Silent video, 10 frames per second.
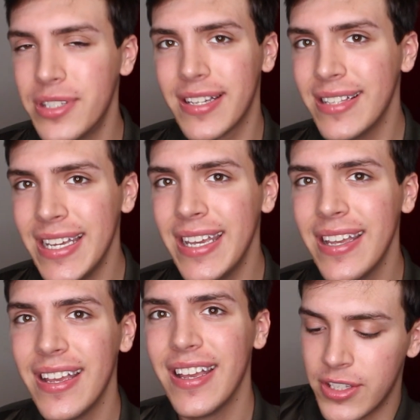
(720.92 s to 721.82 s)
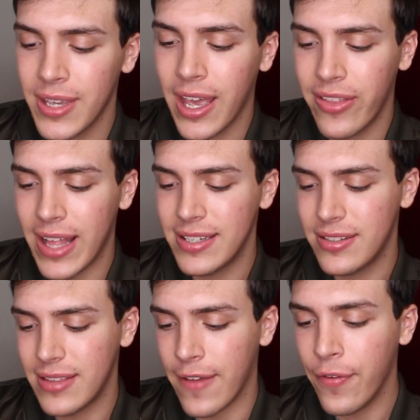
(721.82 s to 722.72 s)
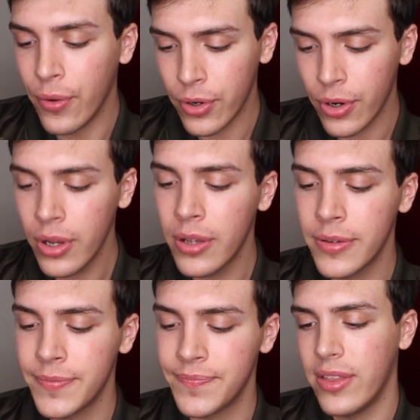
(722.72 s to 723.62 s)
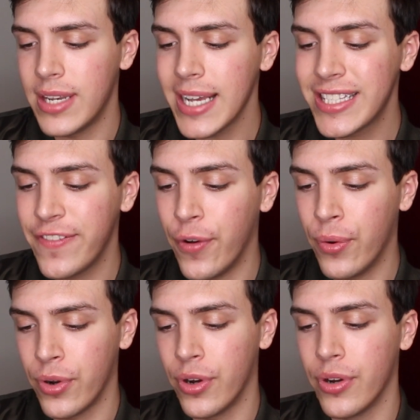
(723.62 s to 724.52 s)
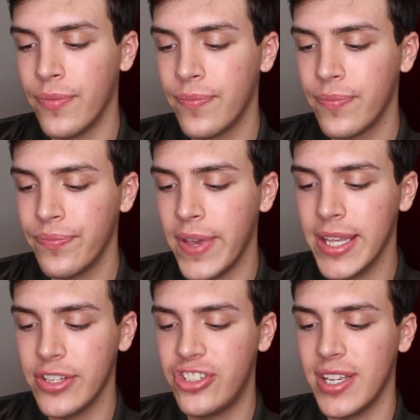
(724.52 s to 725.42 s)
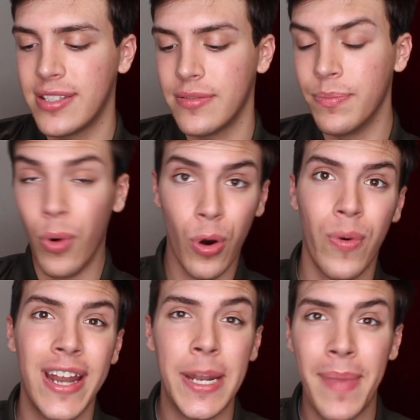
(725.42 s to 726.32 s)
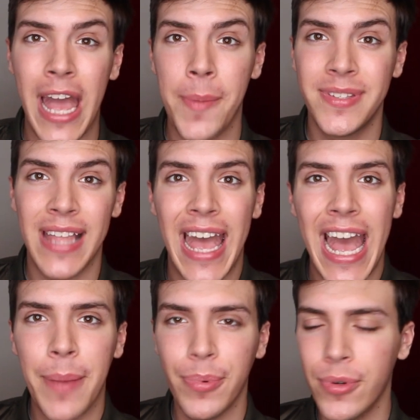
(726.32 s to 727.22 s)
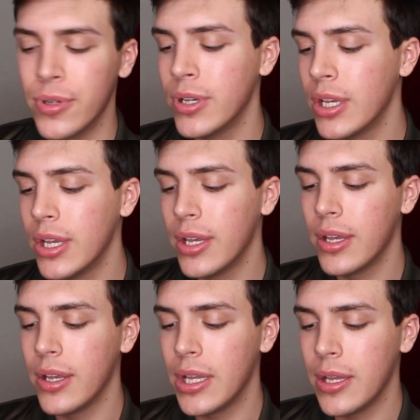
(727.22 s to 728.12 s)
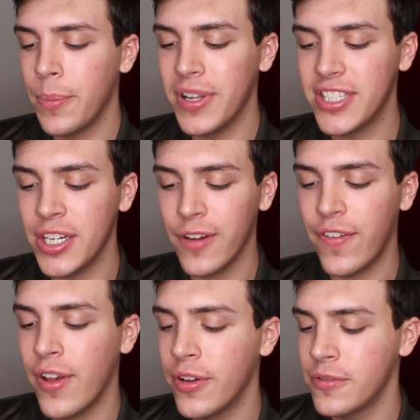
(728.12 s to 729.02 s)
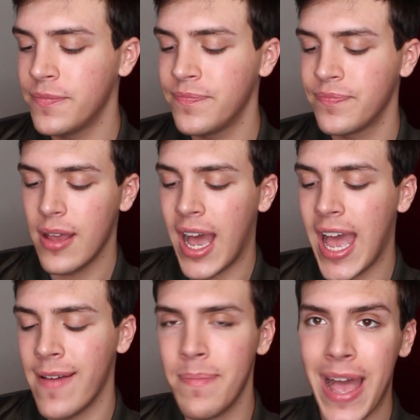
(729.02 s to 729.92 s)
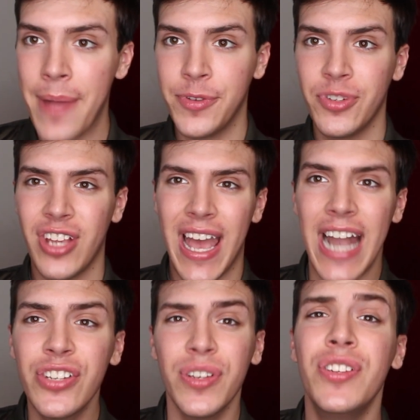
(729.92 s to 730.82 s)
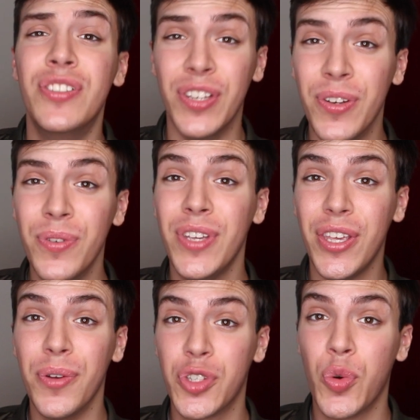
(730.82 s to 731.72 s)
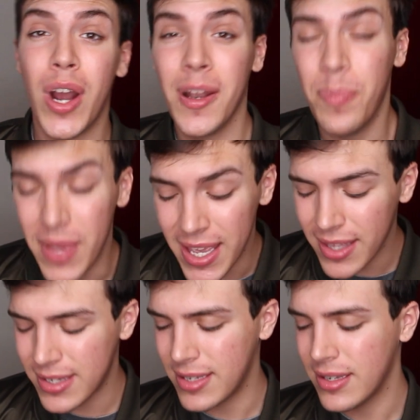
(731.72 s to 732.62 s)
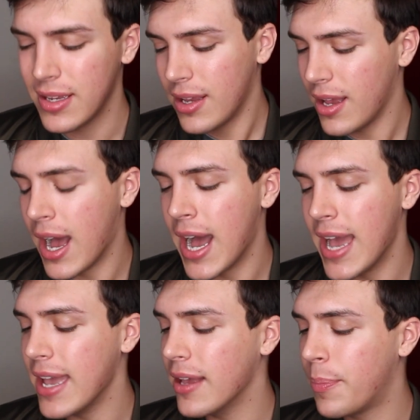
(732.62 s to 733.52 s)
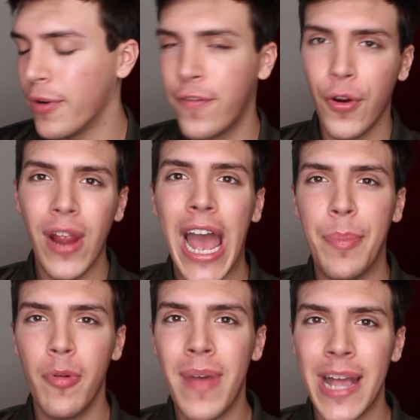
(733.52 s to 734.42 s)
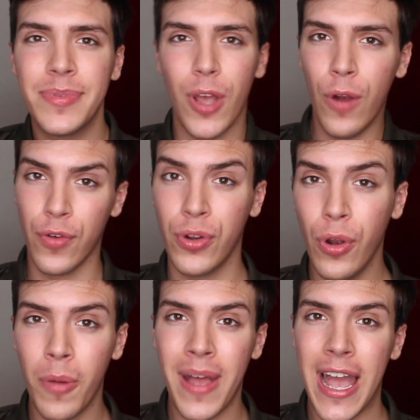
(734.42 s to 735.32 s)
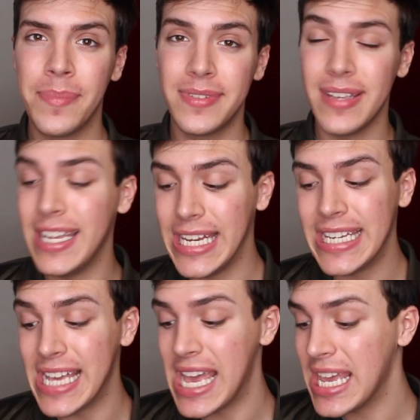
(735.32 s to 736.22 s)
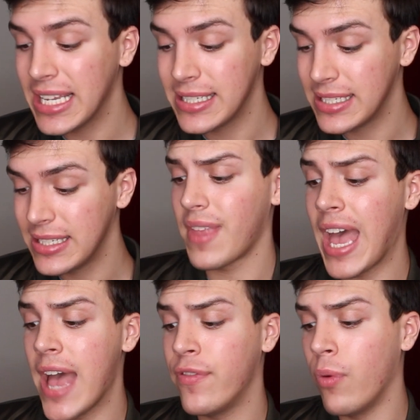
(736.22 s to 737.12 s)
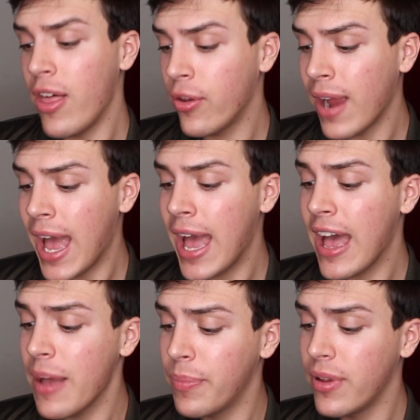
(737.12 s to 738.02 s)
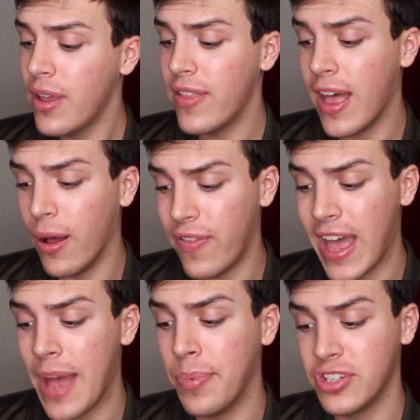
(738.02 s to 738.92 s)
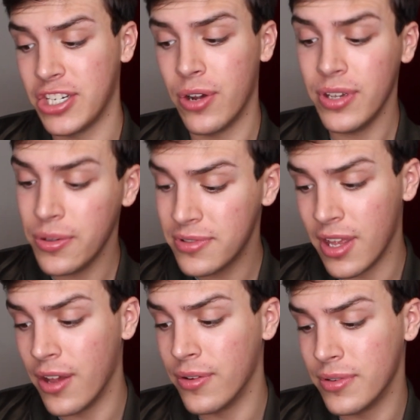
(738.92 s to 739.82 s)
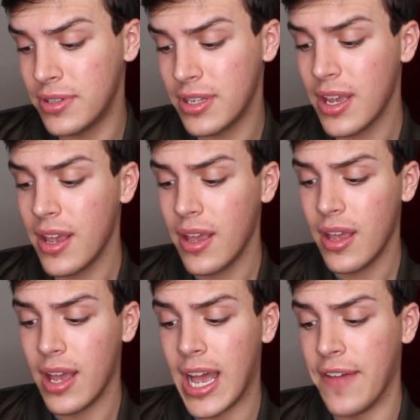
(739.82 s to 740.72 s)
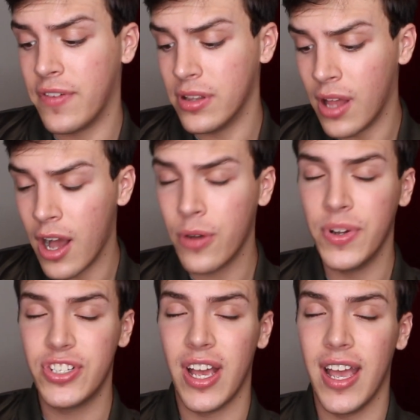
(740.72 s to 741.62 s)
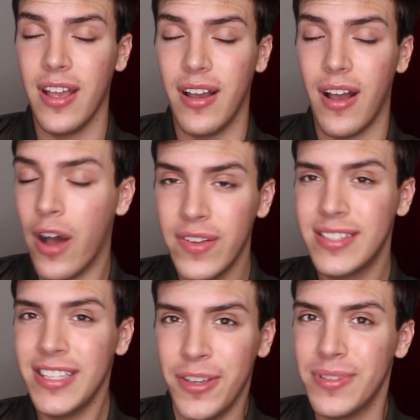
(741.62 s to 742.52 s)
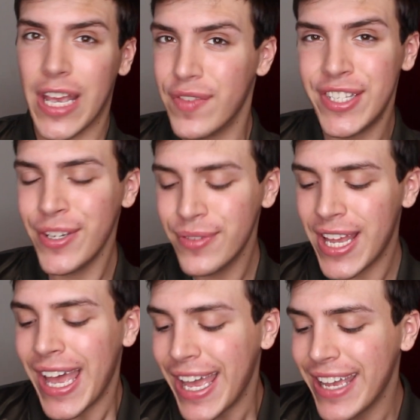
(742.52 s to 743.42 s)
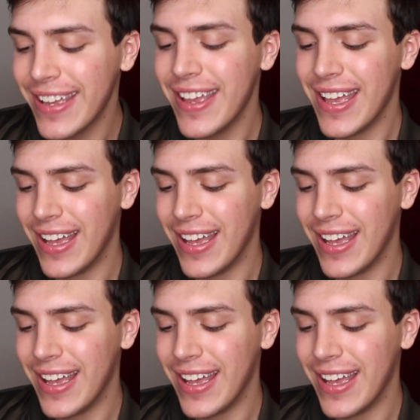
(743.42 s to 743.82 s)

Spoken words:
Musical.ly. So yeah, that's that folder. The next folder is just more random apps that Apple puts on your phone. I have Maps, which I actually do use quite a bit. I prefer Apple Maps over Google Maps any day. I have a weather app, the health app, which I don't use those. I have clock, which I obviously use every single day.